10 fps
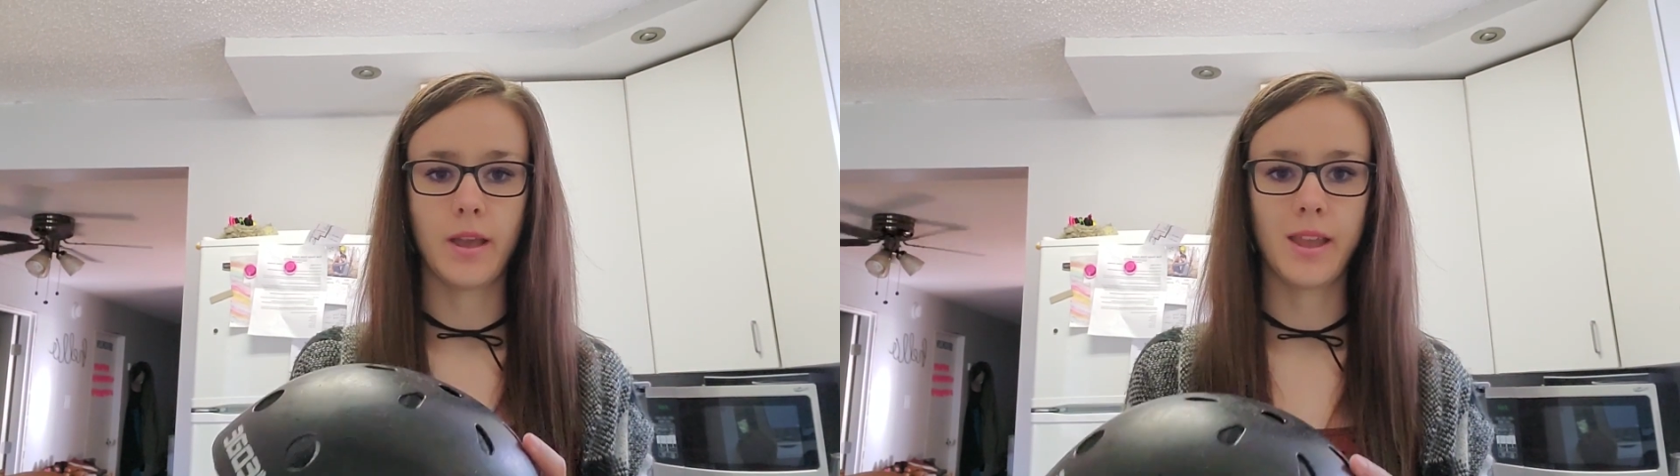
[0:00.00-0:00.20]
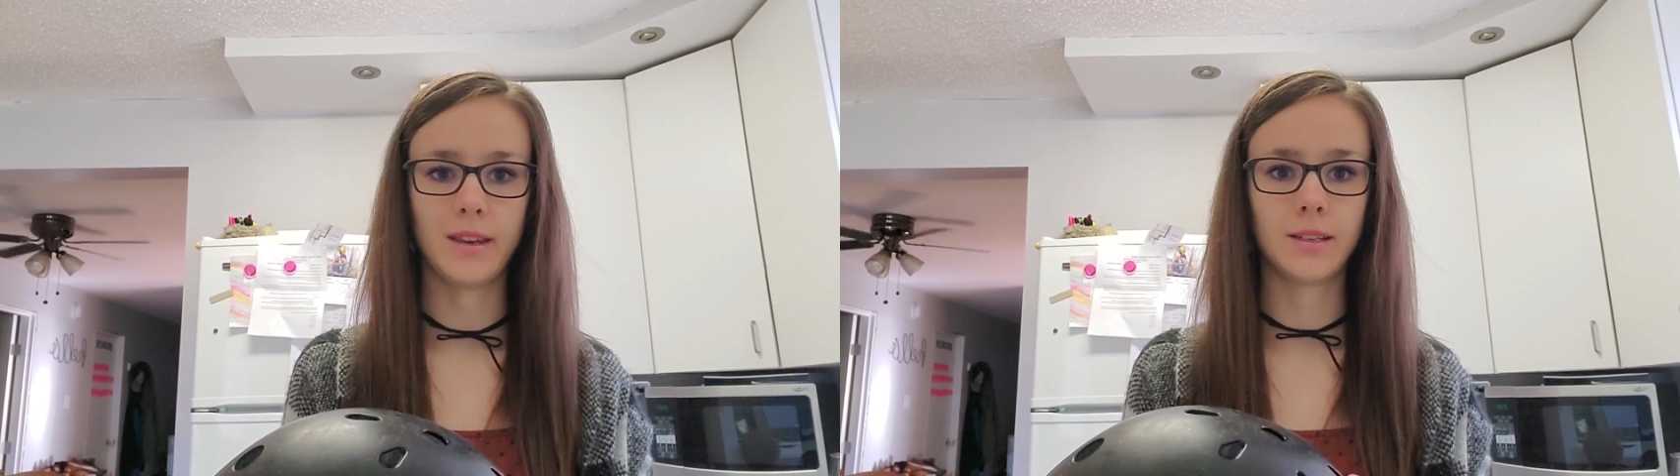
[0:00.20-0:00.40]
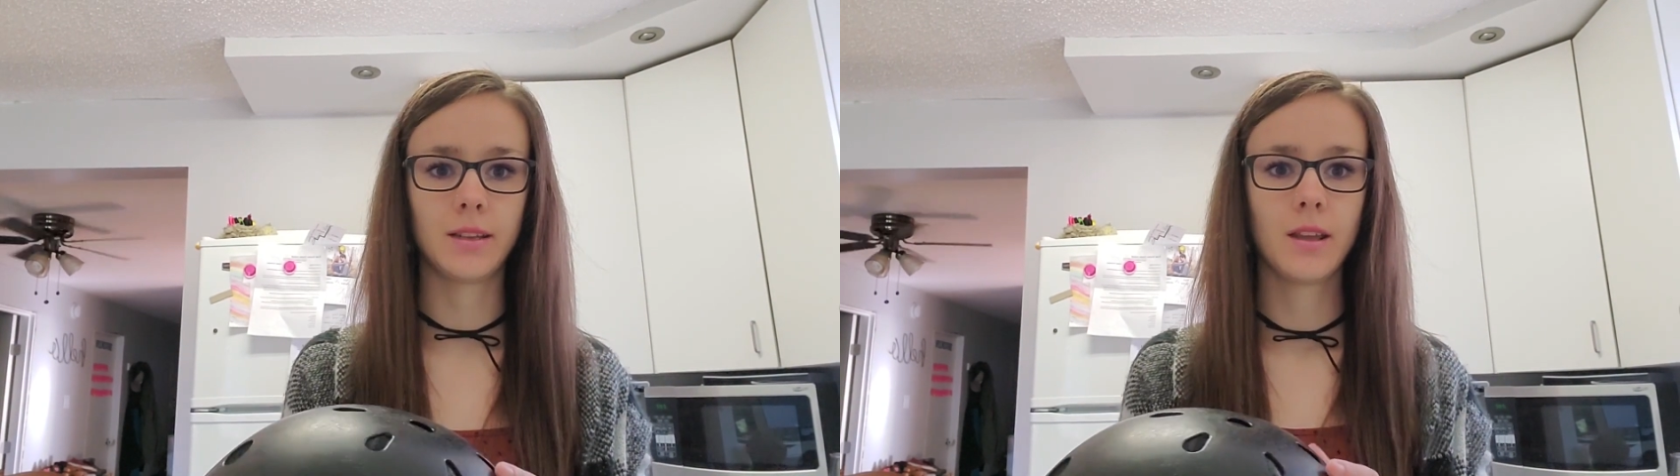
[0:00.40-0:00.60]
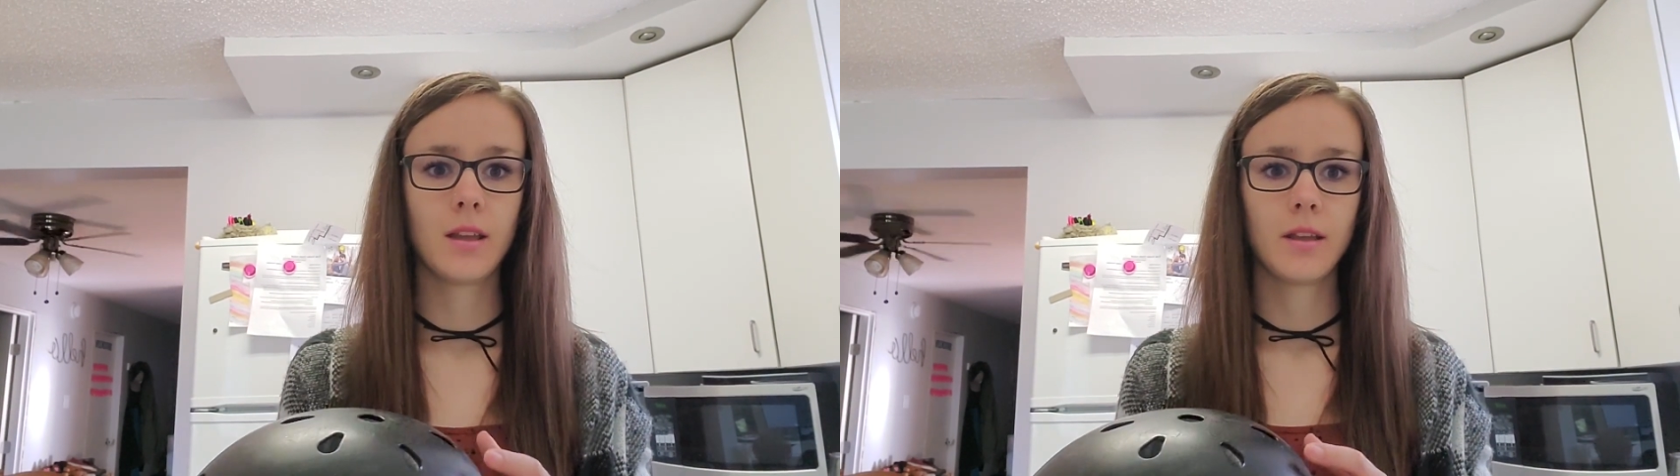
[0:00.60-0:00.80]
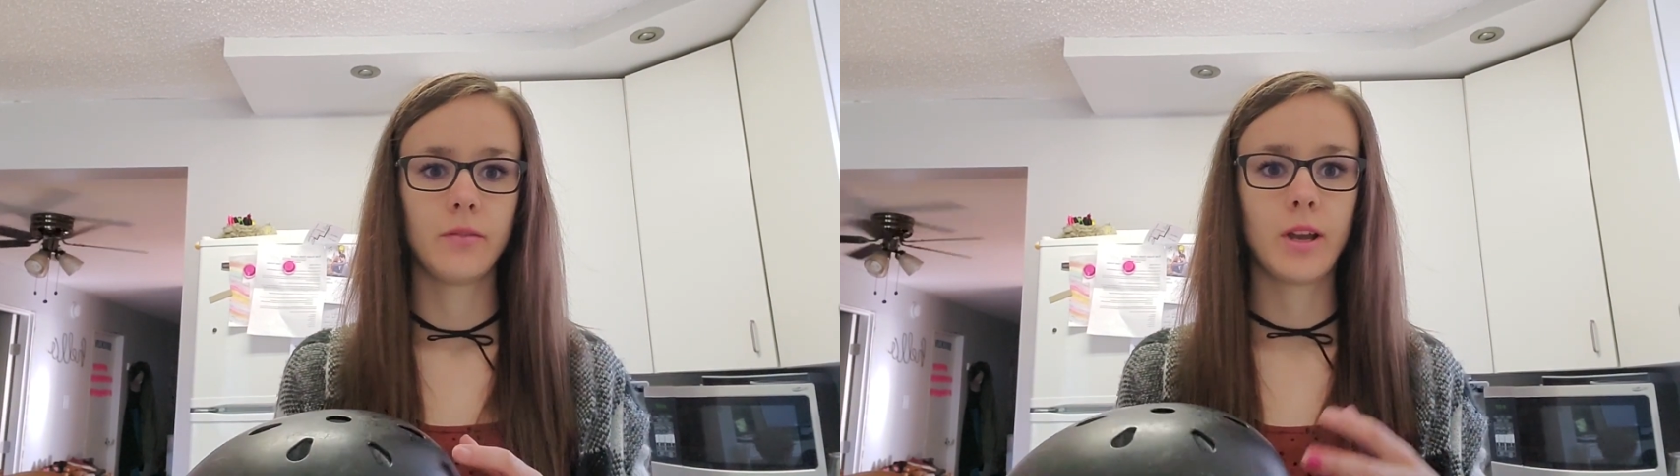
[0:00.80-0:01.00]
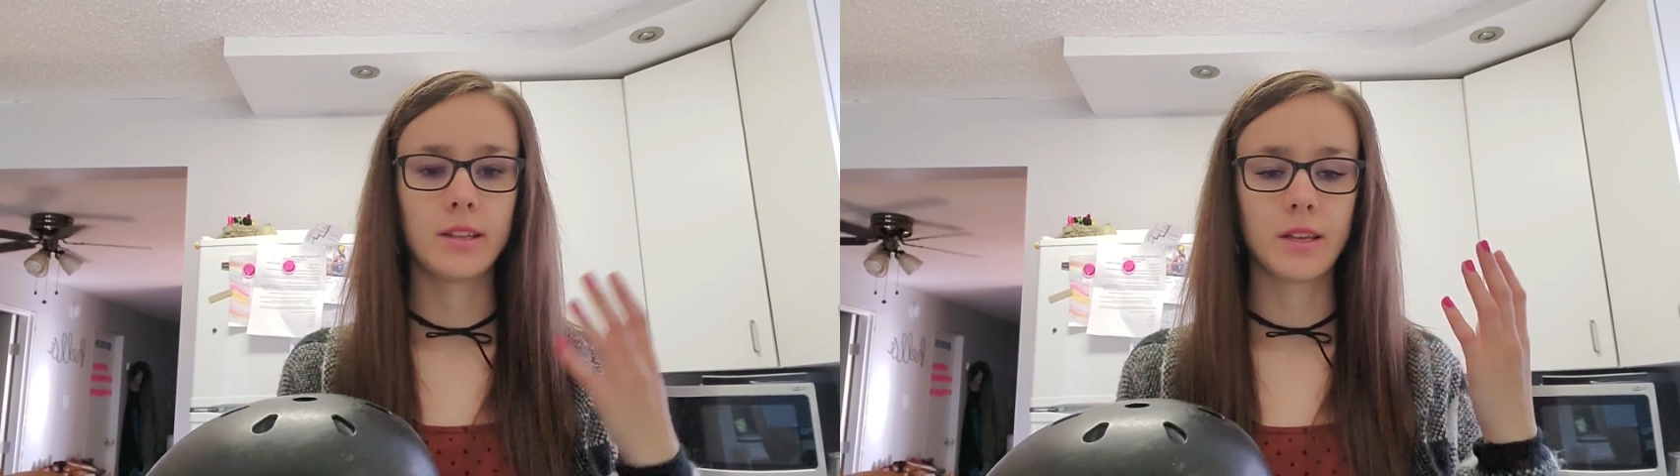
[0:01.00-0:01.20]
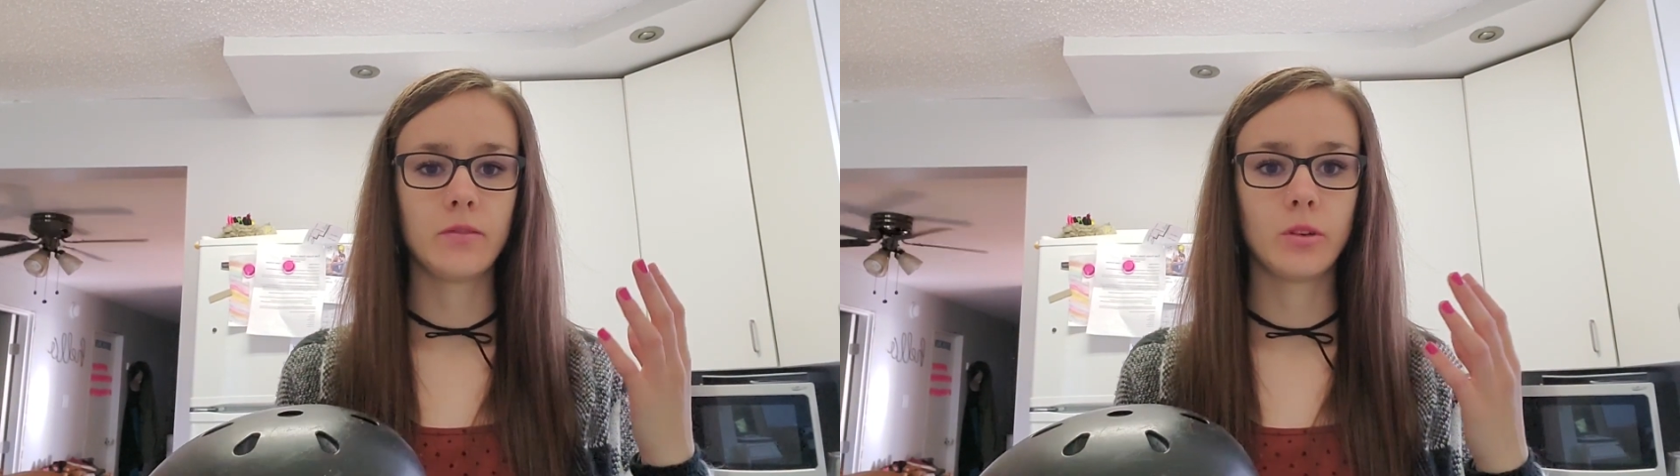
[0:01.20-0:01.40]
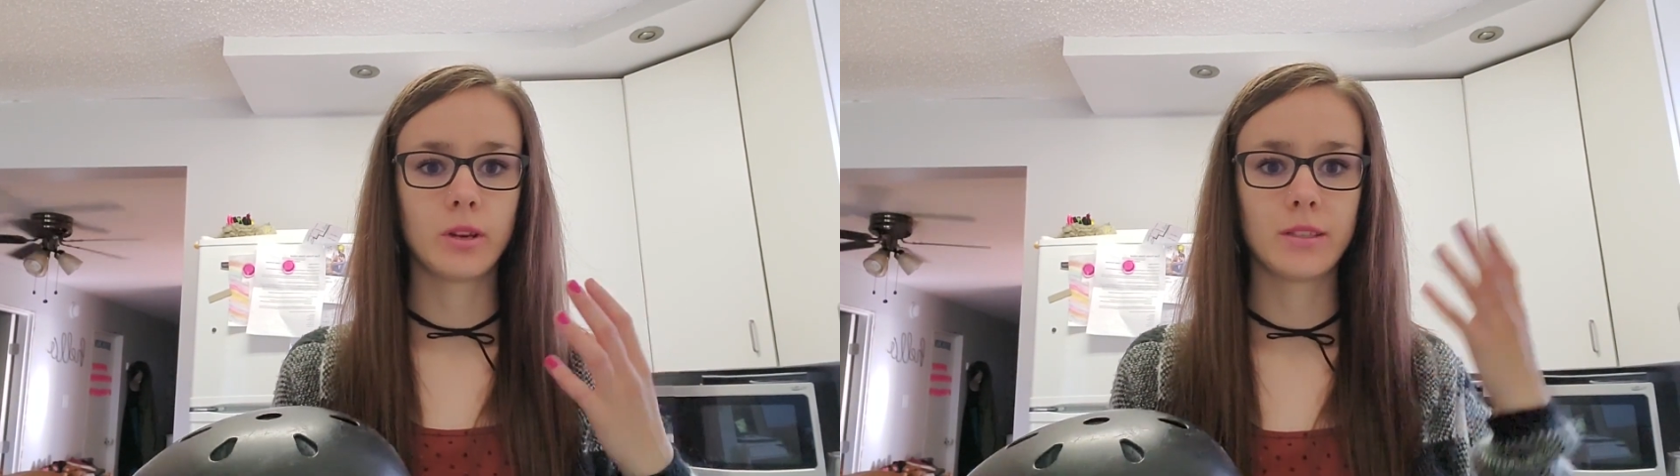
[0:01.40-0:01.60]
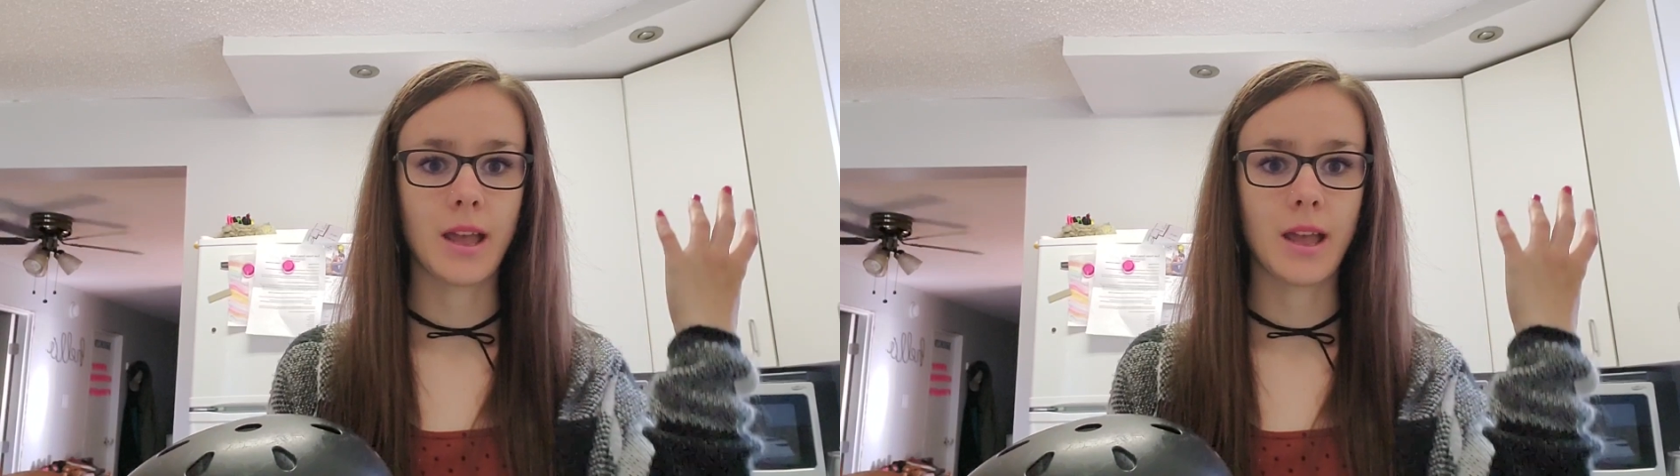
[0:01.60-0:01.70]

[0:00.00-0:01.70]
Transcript: Hate. If you guys haven't noticed,